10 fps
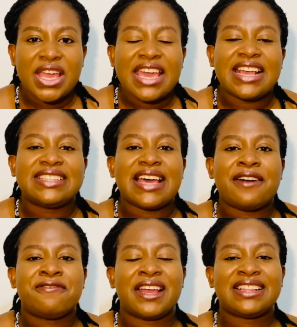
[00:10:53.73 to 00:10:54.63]
It
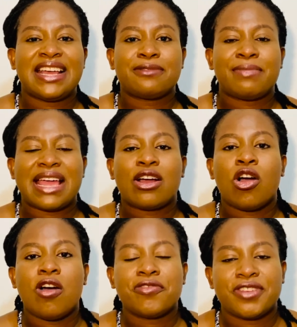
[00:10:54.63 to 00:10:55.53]
affected my
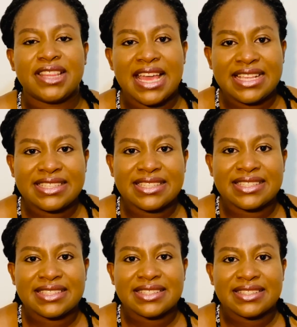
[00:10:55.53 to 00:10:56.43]
confidence.